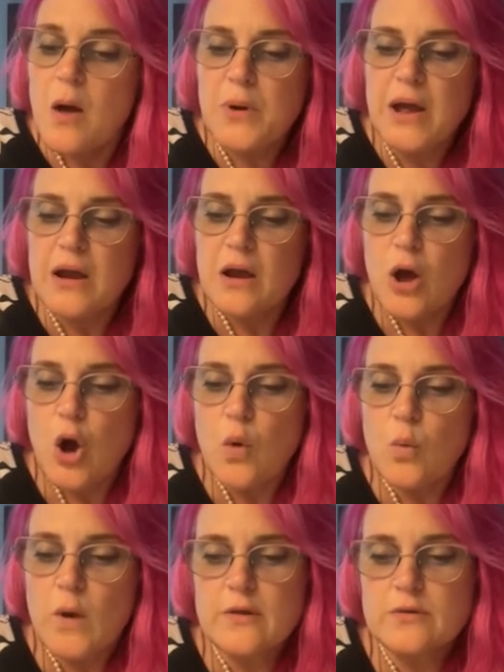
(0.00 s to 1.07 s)
But
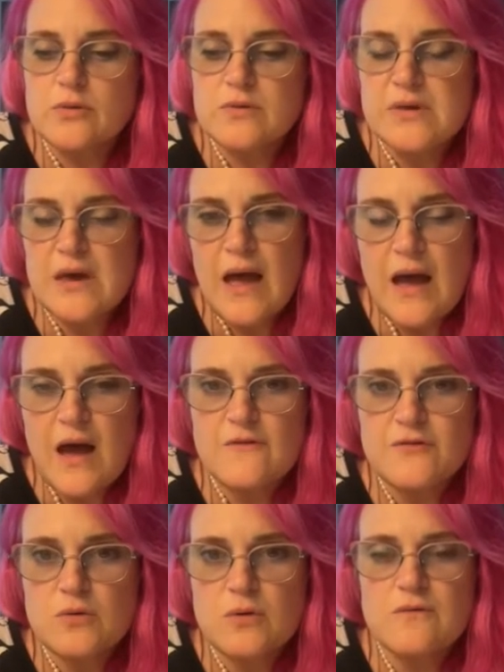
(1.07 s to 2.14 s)
when you say,
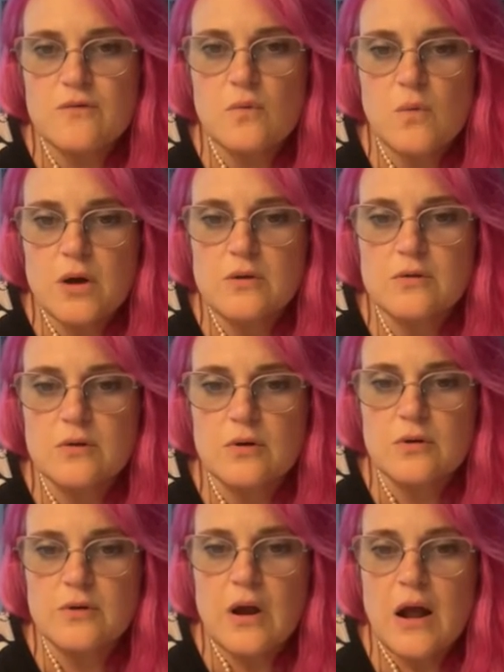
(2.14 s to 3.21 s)
have you ever
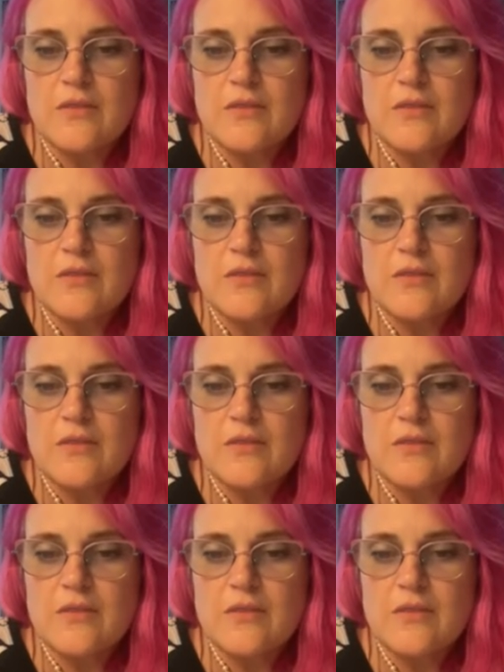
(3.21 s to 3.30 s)
wondered,